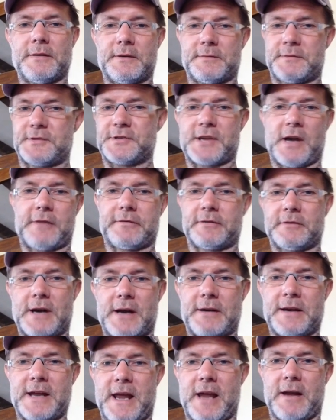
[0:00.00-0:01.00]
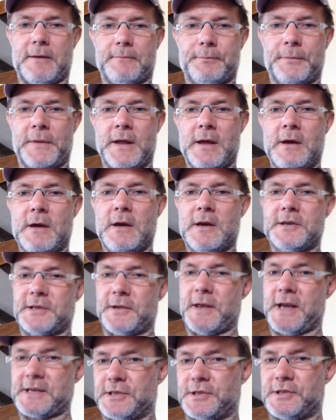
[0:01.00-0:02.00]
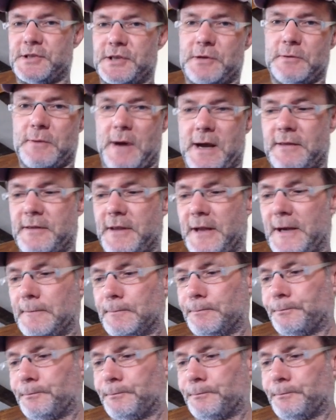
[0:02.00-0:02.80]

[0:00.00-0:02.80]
stuff around here. So that's a two-way thing.